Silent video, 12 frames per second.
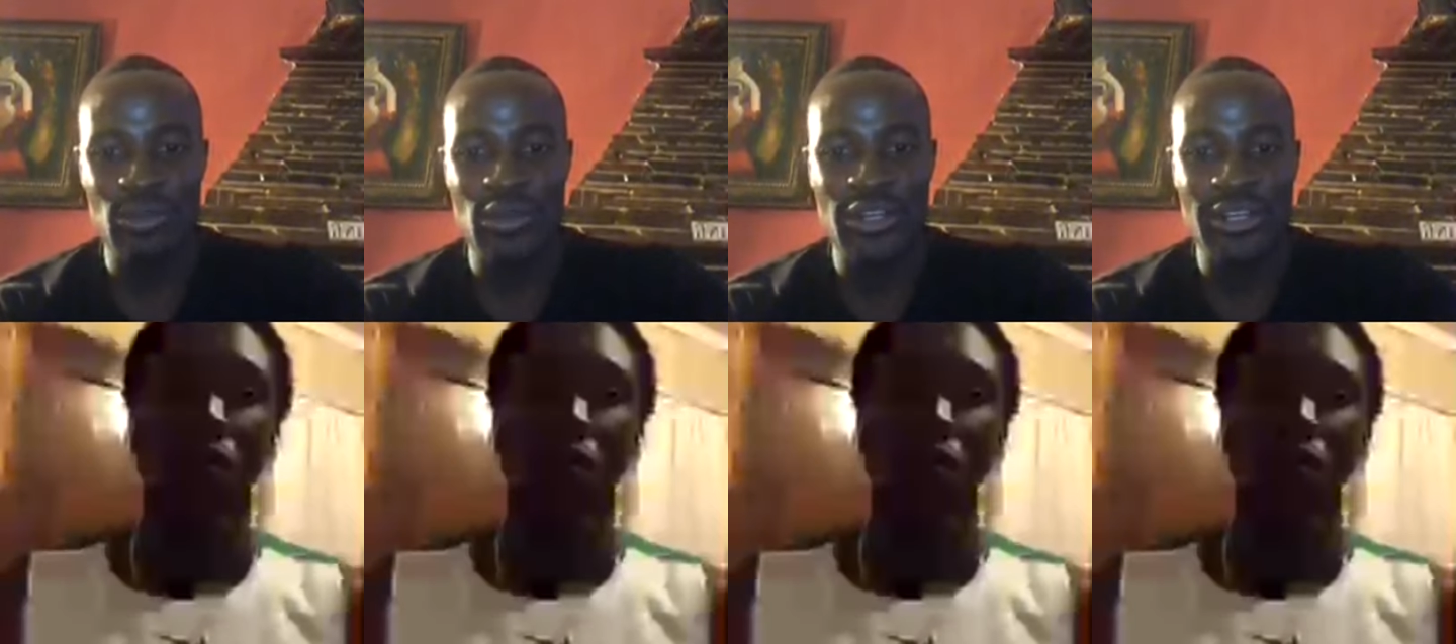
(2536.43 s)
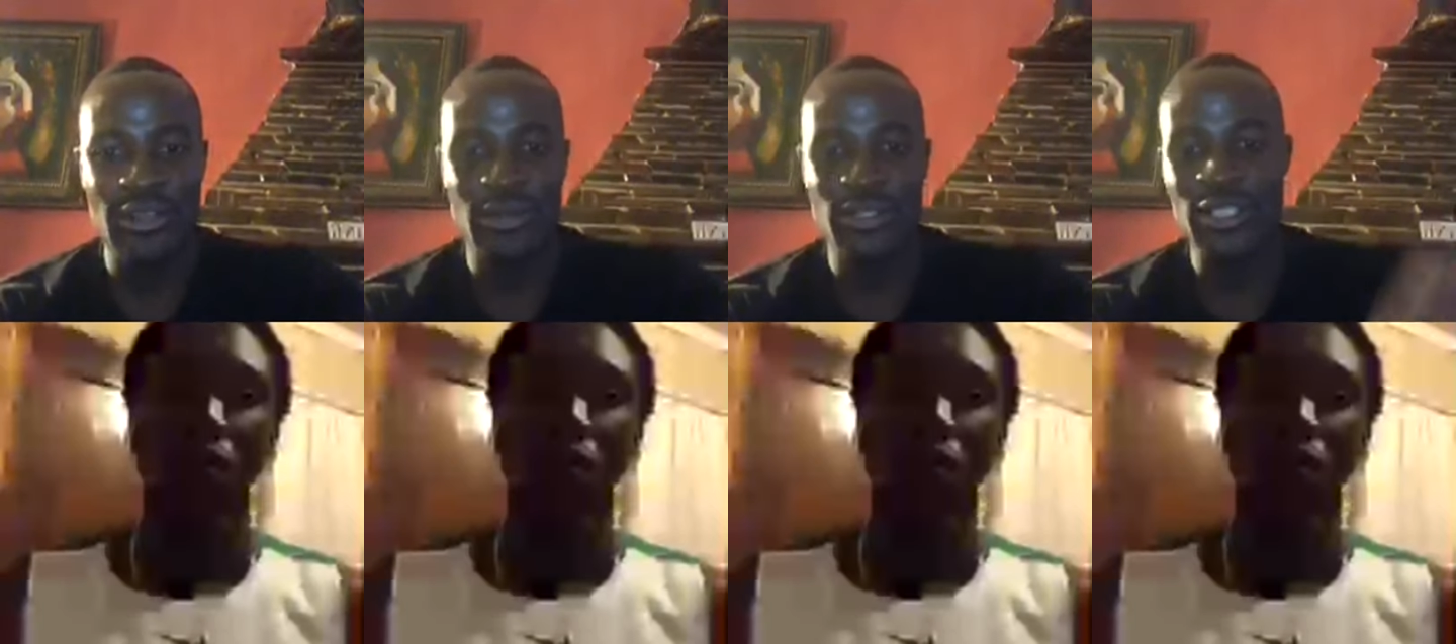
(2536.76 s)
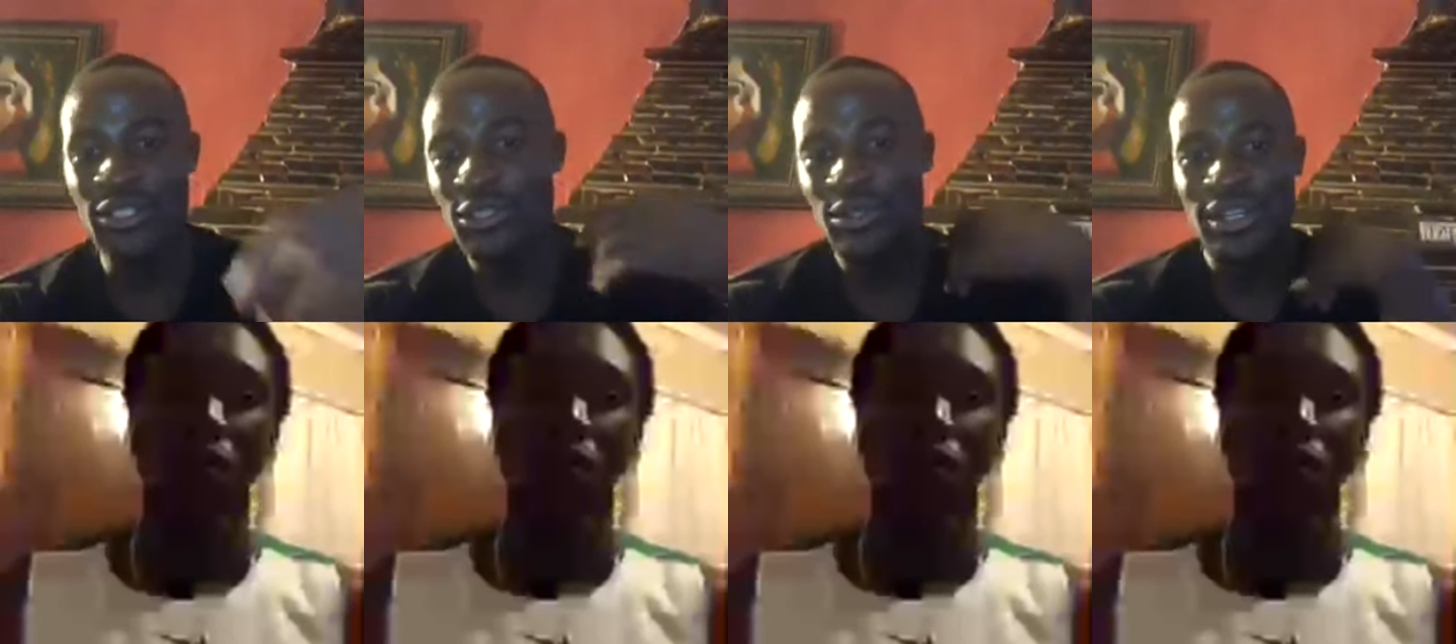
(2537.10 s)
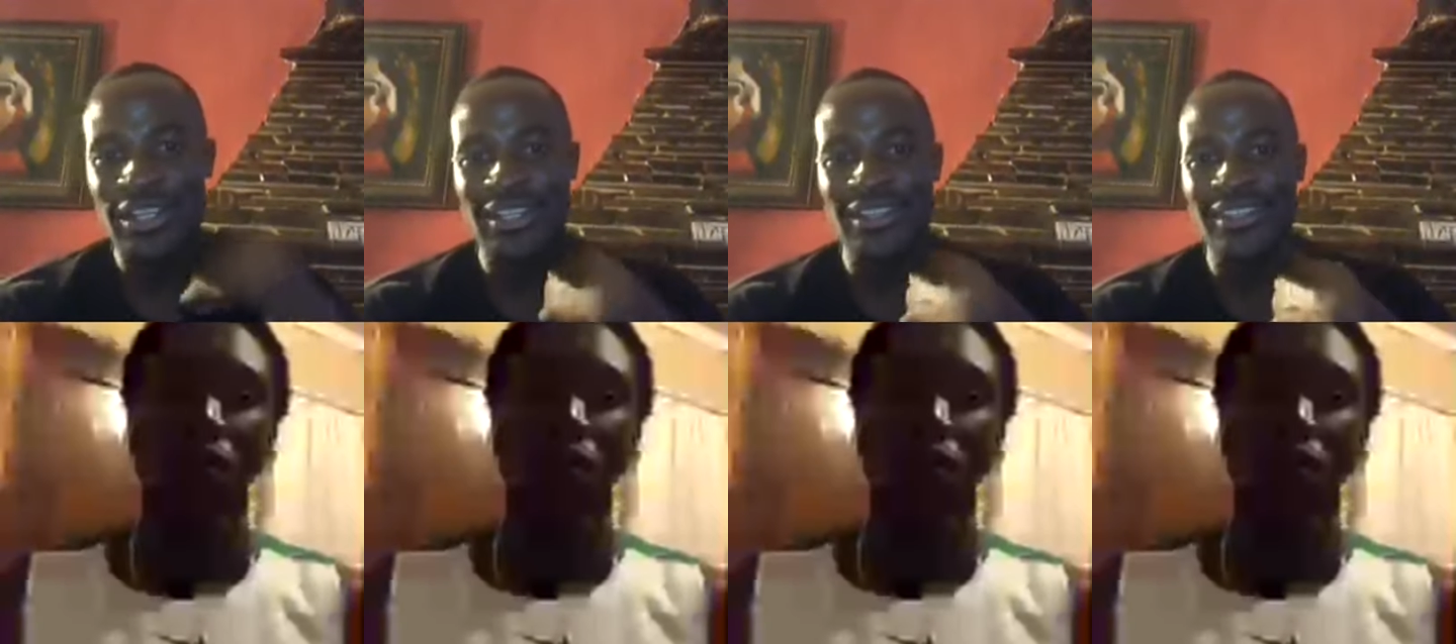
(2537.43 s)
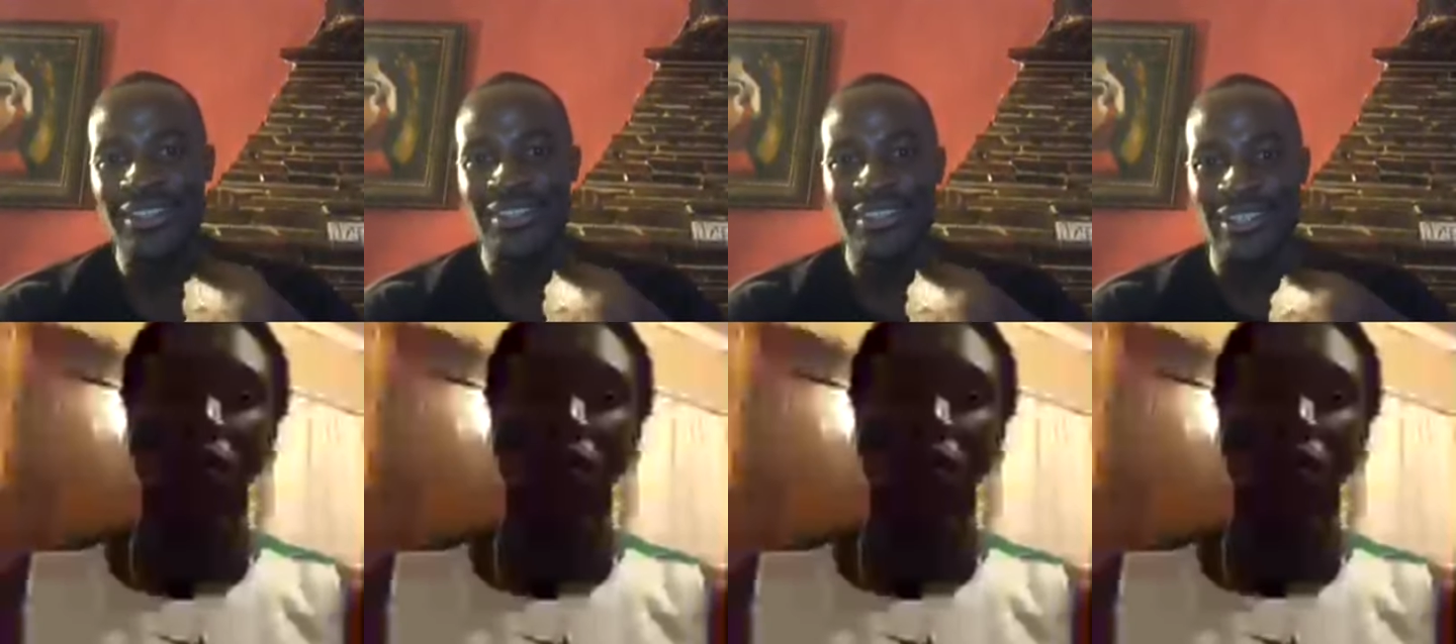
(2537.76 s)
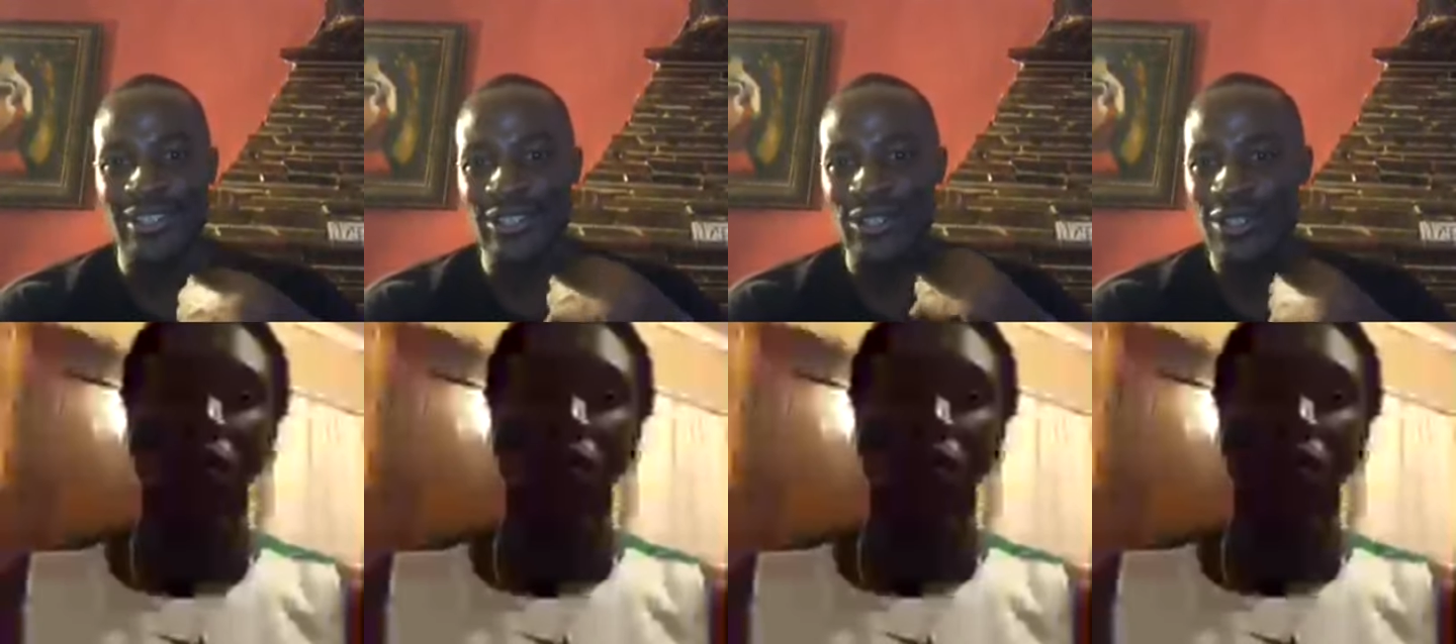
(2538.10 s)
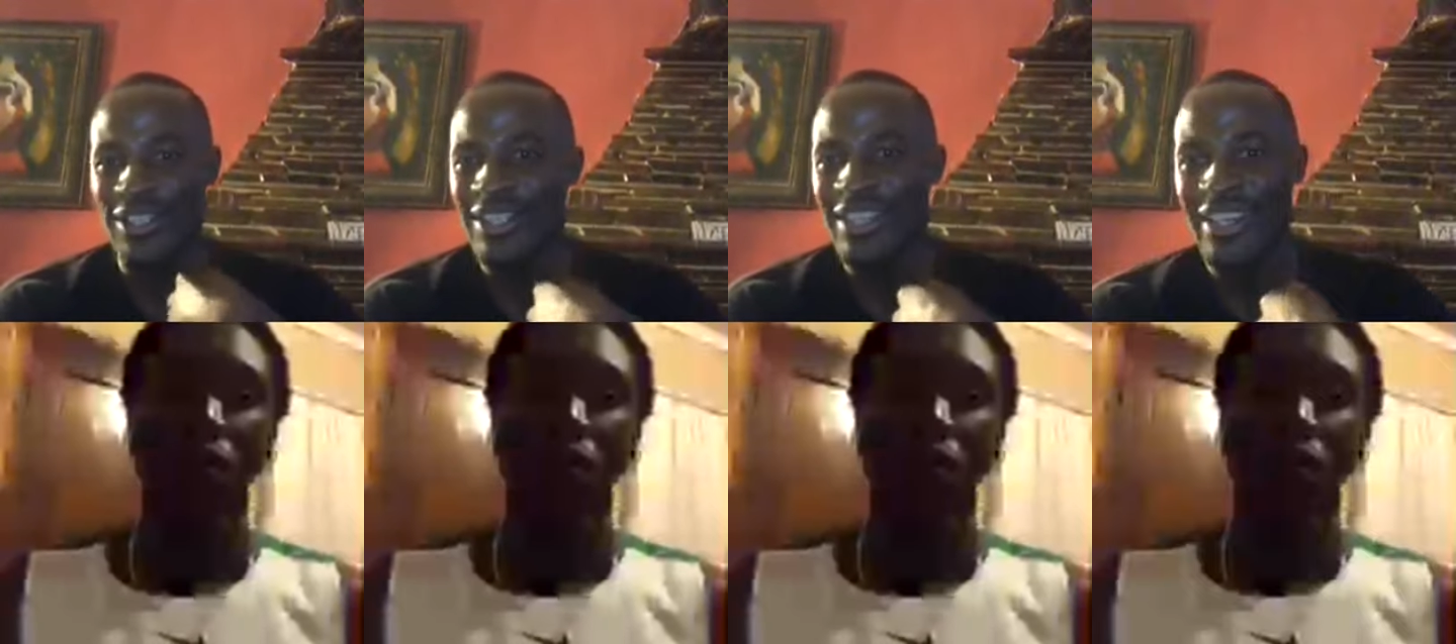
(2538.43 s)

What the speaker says: We're going to continue this journey.